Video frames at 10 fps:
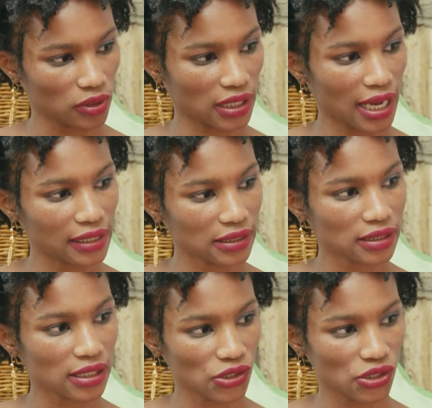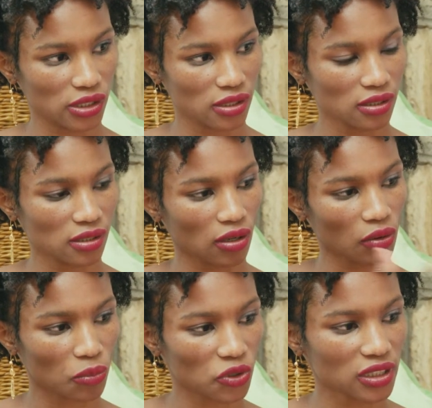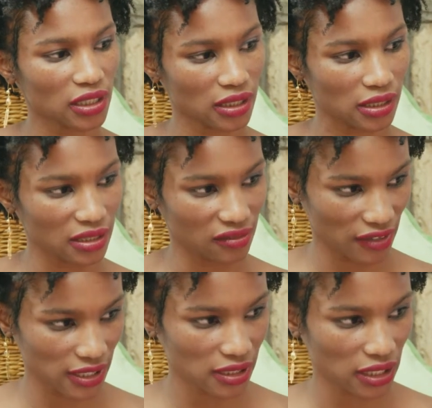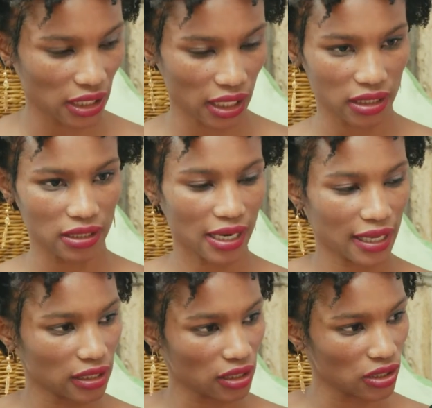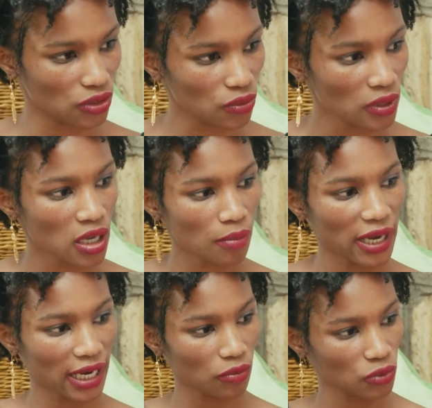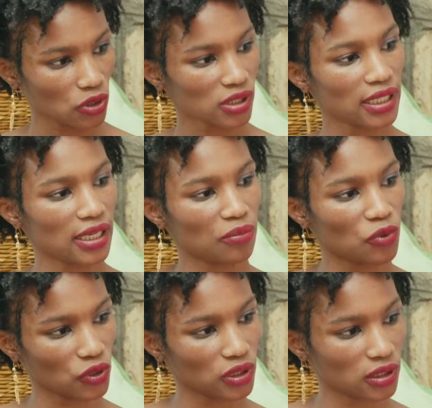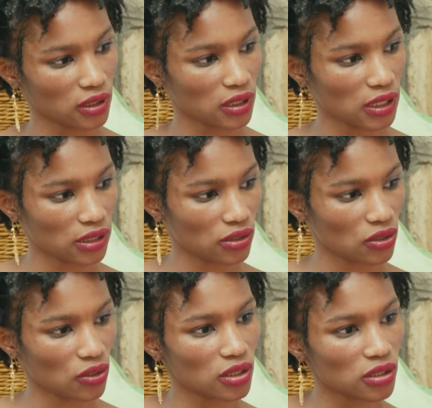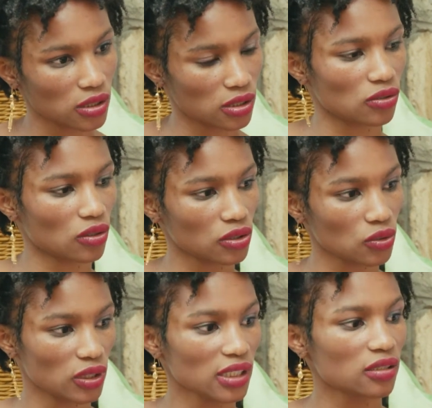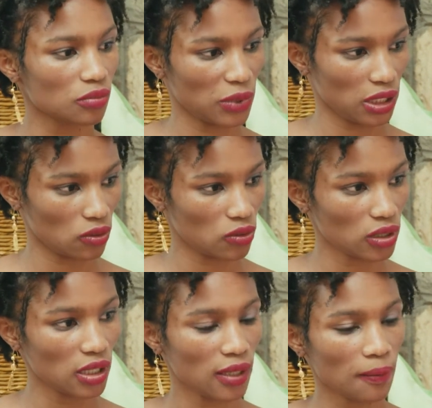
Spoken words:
in early stages, mostly investing and learning new. But I will not say I'm not, it's not good. It's been good.